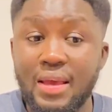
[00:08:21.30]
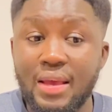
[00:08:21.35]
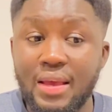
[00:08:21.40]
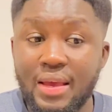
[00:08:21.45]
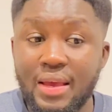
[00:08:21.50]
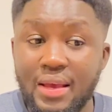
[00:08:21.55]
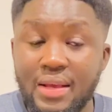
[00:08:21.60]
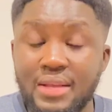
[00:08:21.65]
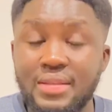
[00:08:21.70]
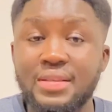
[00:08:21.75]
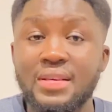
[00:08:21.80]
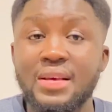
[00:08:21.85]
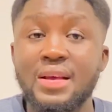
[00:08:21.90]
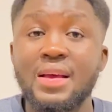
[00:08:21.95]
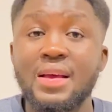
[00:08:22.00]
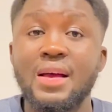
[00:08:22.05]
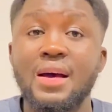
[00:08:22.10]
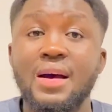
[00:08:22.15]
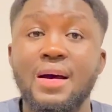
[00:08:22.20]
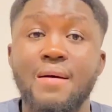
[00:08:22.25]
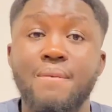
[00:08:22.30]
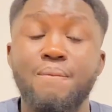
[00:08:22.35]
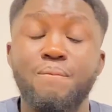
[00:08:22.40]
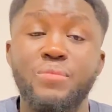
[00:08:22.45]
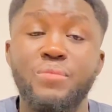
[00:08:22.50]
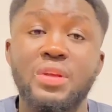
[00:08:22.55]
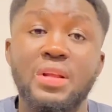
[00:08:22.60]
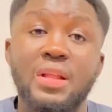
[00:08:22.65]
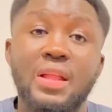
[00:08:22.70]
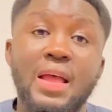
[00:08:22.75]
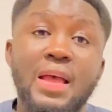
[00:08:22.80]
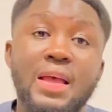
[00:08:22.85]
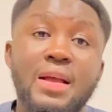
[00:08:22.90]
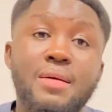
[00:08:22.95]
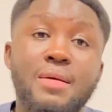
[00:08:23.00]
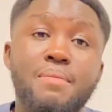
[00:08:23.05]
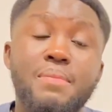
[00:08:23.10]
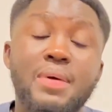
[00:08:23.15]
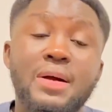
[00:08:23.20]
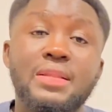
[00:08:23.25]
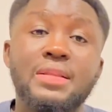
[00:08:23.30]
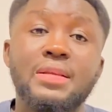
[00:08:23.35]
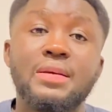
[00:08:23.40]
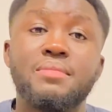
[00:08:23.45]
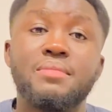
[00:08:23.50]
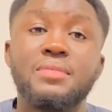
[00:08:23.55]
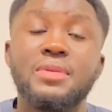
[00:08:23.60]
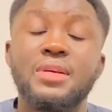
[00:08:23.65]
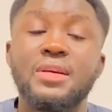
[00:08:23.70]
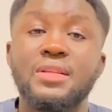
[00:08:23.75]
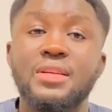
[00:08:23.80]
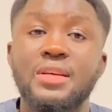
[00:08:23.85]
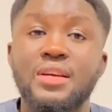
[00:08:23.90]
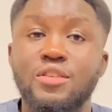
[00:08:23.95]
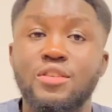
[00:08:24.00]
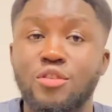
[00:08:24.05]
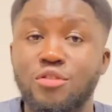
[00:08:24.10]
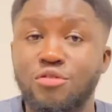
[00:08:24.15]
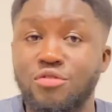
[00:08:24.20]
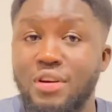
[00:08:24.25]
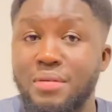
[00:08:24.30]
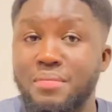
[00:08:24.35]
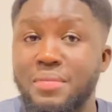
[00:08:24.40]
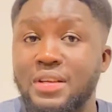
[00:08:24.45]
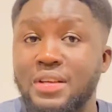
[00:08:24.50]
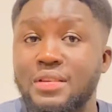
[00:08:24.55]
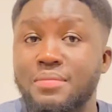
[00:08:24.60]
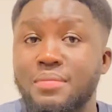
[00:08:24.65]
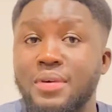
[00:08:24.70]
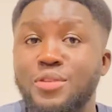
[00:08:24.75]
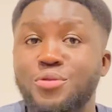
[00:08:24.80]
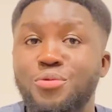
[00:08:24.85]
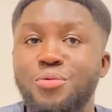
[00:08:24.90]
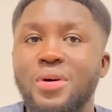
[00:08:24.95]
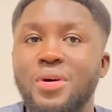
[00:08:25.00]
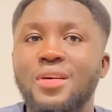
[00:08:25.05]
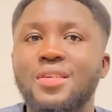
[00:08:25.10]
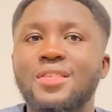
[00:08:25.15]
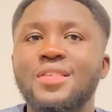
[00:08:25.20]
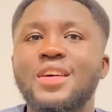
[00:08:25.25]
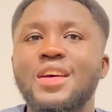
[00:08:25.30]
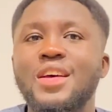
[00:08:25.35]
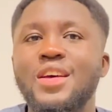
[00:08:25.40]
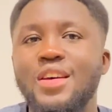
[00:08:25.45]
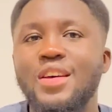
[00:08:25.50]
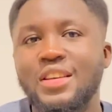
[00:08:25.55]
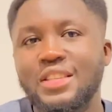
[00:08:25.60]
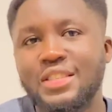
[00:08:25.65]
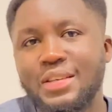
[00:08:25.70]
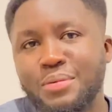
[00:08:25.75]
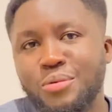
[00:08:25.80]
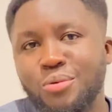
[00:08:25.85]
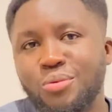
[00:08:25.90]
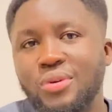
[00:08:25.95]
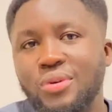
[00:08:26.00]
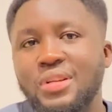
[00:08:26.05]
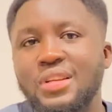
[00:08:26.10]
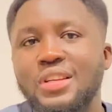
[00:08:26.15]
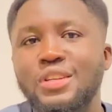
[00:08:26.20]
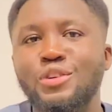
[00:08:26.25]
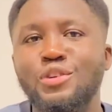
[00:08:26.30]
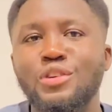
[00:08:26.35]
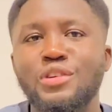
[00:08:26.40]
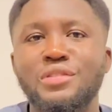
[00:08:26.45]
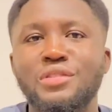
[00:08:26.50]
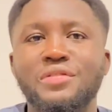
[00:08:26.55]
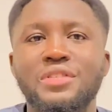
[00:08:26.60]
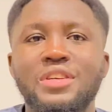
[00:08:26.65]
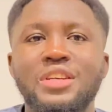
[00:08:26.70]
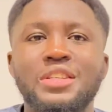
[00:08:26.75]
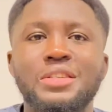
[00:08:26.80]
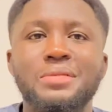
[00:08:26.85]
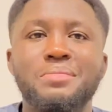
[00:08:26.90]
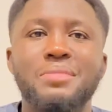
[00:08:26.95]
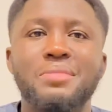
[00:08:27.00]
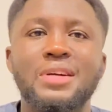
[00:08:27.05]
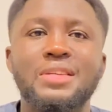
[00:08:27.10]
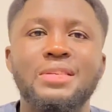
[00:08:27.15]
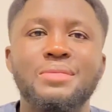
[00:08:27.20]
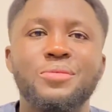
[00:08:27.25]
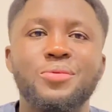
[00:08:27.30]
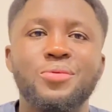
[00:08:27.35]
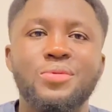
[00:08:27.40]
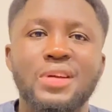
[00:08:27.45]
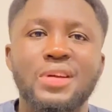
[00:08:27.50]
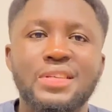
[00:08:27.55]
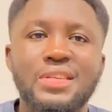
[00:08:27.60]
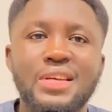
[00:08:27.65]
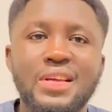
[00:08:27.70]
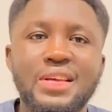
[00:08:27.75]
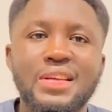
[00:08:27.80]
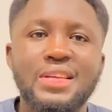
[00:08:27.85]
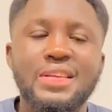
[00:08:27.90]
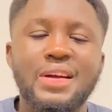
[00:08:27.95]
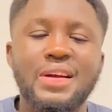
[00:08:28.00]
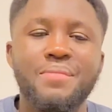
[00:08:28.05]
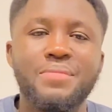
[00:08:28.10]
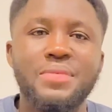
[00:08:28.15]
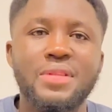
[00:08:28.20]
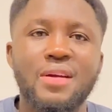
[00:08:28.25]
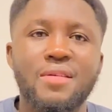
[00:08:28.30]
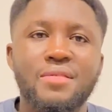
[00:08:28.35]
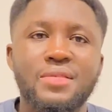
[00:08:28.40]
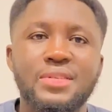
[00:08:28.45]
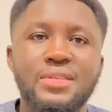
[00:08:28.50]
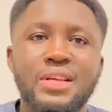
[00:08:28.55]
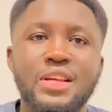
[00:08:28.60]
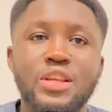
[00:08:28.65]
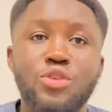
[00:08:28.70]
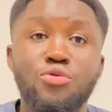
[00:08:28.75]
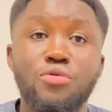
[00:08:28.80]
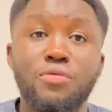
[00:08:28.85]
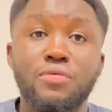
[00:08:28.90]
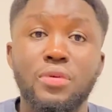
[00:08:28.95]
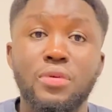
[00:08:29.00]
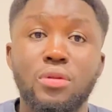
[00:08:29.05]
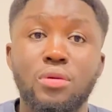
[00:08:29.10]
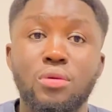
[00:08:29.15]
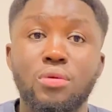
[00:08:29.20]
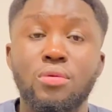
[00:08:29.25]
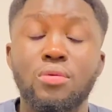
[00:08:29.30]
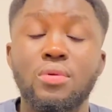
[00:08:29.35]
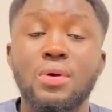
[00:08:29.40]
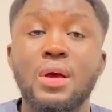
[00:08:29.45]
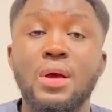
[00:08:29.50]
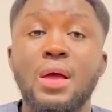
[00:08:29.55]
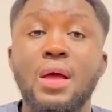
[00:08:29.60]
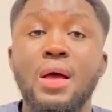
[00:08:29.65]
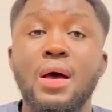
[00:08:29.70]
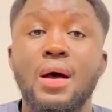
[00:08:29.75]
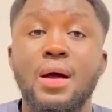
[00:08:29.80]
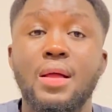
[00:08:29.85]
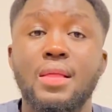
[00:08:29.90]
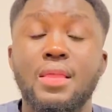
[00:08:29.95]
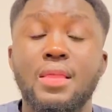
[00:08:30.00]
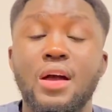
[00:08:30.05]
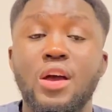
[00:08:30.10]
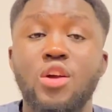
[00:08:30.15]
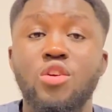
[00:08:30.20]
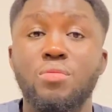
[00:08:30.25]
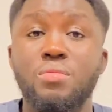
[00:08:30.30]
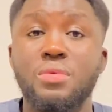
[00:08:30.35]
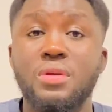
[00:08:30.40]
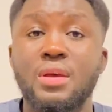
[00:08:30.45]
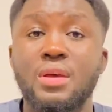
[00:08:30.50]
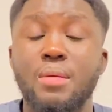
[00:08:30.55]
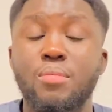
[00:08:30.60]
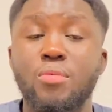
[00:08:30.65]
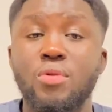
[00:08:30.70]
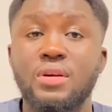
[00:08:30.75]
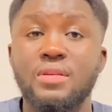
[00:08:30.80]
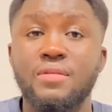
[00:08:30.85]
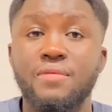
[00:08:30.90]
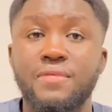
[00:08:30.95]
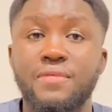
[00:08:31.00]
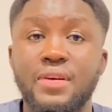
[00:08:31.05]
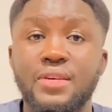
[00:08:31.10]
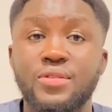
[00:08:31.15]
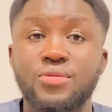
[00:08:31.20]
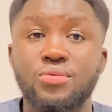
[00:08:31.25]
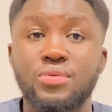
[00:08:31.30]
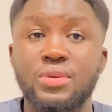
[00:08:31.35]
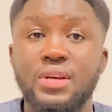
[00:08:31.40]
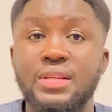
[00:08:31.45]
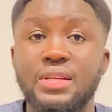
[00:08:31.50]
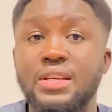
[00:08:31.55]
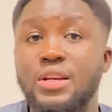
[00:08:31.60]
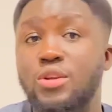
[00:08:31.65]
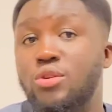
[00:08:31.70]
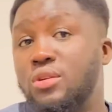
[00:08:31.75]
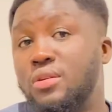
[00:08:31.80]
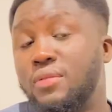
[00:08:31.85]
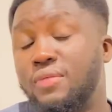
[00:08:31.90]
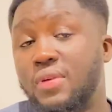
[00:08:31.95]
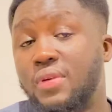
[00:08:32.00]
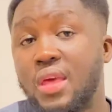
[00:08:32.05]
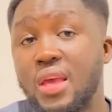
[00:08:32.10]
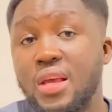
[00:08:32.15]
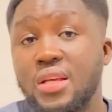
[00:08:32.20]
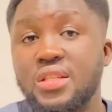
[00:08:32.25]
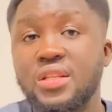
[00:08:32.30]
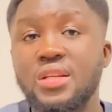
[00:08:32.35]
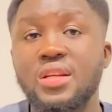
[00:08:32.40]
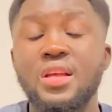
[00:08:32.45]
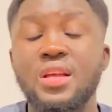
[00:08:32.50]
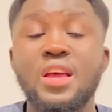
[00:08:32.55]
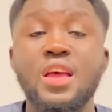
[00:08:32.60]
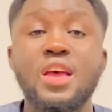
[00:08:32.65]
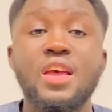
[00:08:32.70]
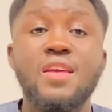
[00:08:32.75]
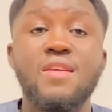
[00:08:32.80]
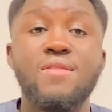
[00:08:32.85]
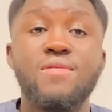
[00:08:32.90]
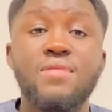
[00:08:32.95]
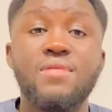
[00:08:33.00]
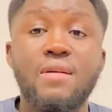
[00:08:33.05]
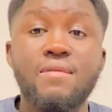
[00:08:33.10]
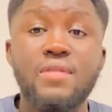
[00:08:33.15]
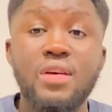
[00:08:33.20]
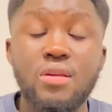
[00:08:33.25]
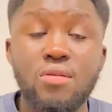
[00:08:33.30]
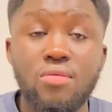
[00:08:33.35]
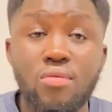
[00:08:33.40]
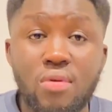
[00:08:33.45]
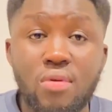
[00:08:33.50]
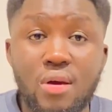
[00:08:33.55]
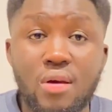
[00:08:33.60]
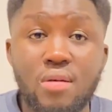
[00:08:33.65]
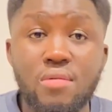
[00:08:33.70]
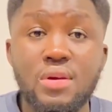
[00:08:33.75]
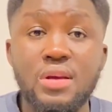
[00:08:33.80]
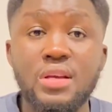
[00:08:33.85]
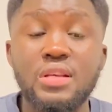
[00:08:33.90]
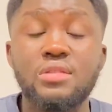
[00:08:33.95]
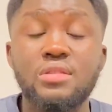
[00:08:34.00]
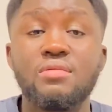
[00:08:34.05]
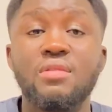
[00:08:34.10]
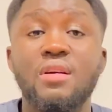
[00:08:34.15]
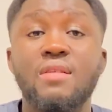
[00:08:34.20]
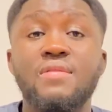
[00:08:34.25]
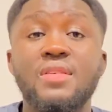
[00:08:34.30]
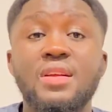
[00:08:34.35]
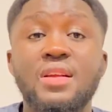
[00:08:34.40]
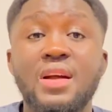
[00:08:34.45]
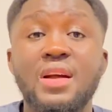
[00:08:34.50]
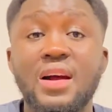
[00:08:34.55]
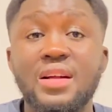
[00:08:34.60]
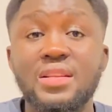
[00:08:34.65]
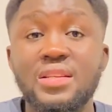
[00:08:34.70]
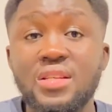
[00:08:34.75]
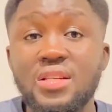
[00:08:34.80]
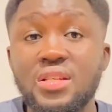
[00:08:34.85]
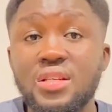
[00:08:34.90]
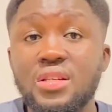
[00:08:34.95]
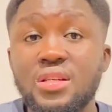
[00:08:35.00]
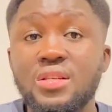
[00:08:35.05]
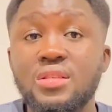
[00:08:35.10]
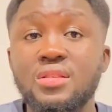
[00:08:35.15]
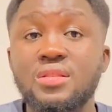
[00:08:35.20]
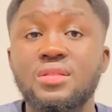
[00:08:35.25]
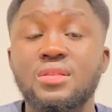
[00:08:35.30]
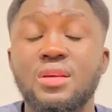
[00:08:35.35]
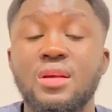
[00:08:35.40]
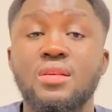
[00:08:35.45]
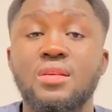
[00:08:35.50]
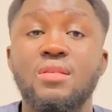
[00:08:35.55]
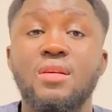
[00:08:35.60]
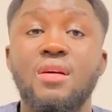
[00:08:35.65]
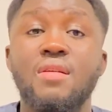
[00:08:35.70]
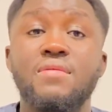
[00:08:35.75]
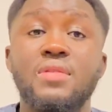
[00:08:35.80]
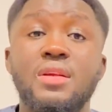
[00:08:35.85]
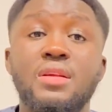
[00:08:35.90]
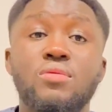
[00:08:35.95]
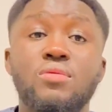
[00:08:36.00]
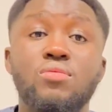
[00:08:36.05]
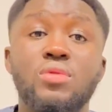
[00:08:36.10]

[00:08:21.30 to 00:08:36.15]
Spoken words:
hit the like button, then the subscribe button as well, and subsequently the notification button, so that anytime there is a new video, and you'll be among the first to get a notification. If you have any queries, you have any additions, and you have any